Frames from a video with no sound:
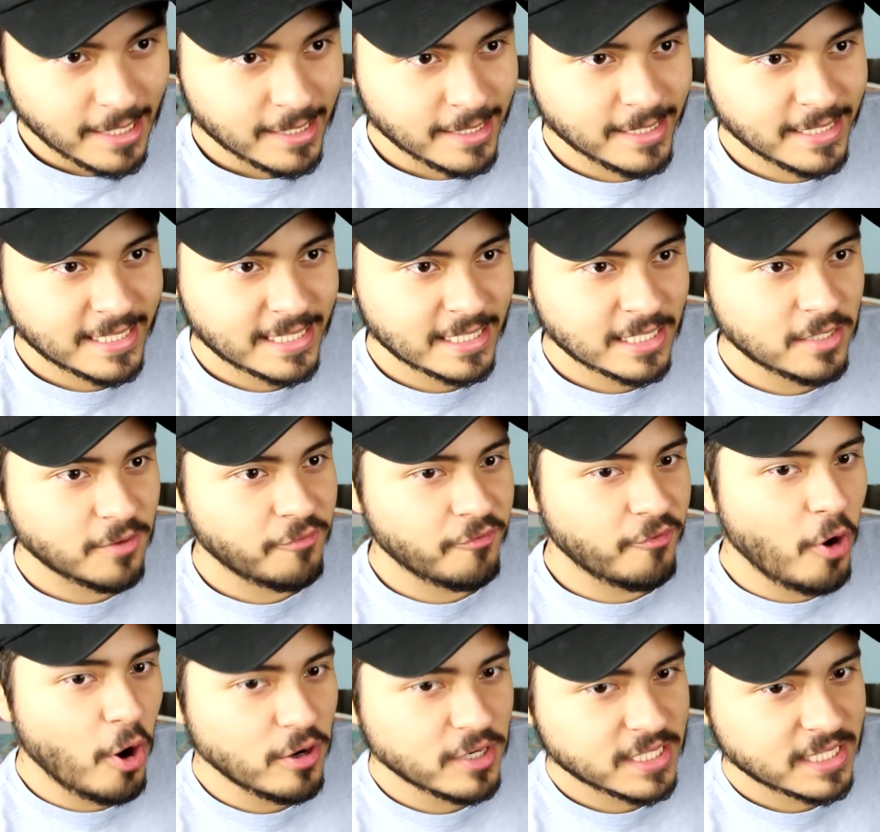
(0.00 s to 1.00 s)
This is the
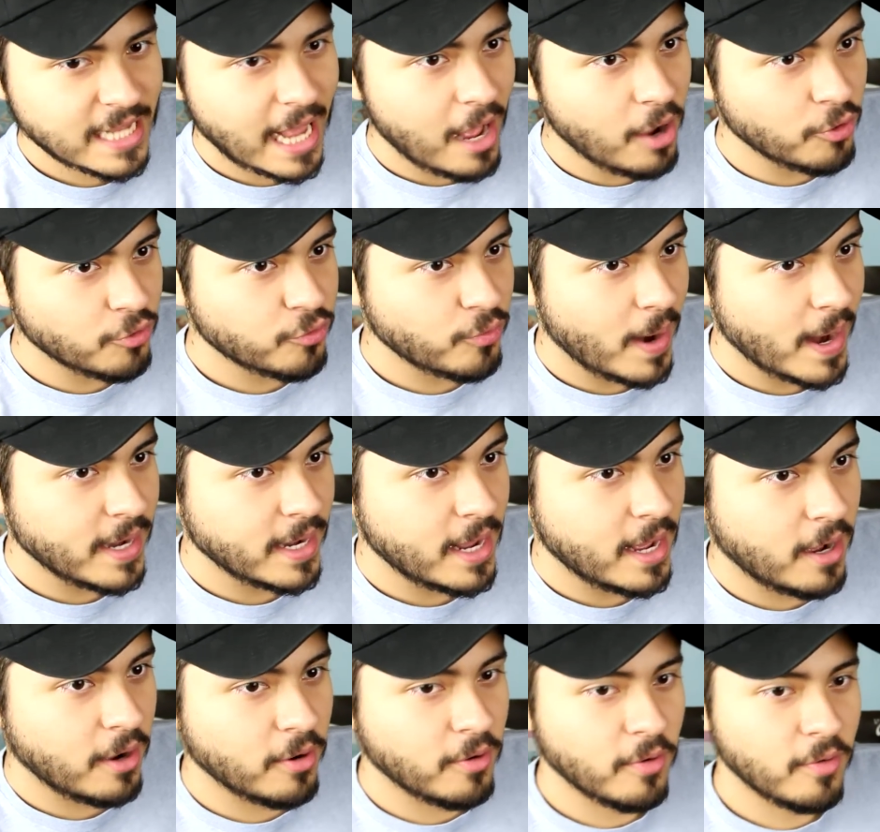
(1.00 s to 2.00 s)
far south right
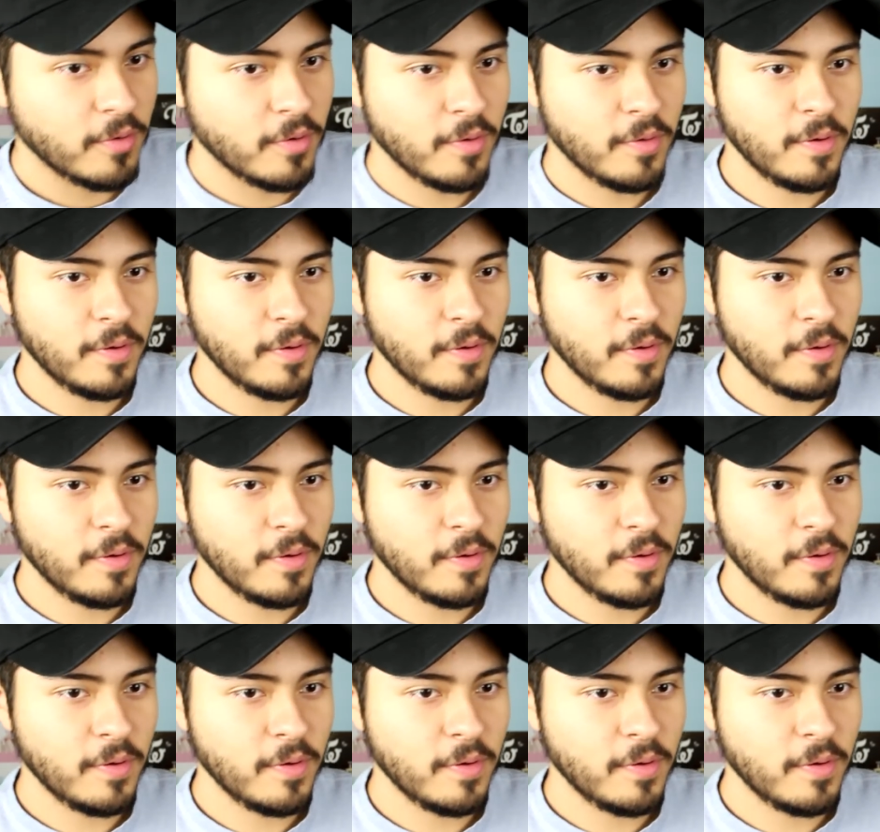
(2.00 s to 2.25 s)
now.